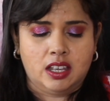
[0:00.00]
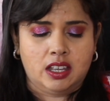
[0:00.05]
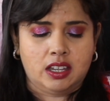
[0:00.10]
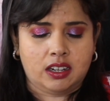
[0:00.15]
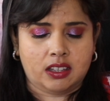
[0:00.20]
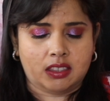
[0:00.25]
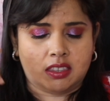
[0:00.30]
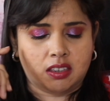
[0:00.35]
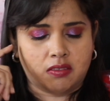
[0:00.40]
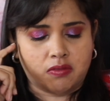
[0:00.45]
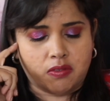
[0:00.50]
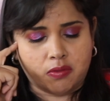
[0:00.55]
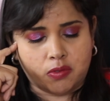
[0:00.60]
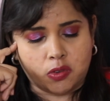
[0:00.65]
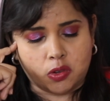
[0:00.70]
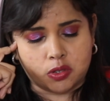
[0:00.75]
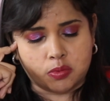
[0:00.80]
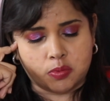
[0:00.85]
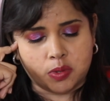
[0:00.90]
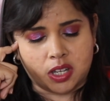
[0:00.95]
And I think we've
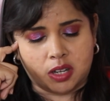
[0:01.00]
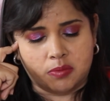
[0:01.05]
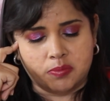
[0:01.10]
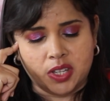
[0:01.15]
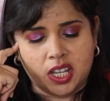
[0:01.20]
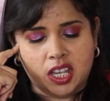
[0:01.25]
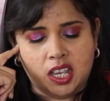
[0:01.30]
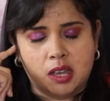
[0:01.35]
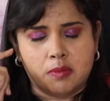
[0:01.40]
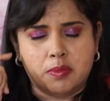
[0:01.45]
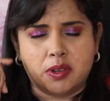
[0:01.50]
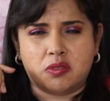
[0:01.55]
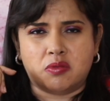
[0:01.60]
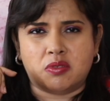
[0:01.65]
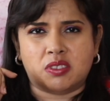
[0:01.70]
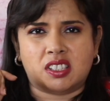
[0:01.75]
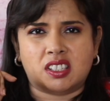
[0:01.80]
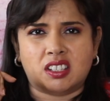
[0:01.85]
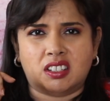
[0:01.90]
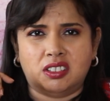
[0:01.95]
got to become a bit
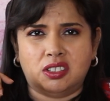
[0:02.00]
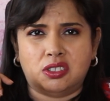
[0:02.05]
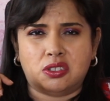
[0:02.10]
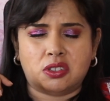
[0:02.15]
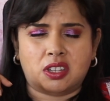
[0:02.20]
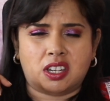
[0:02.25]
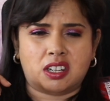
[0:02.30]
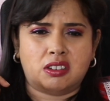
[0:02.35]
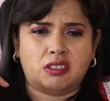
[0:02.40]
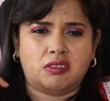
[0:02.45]
resigned to that.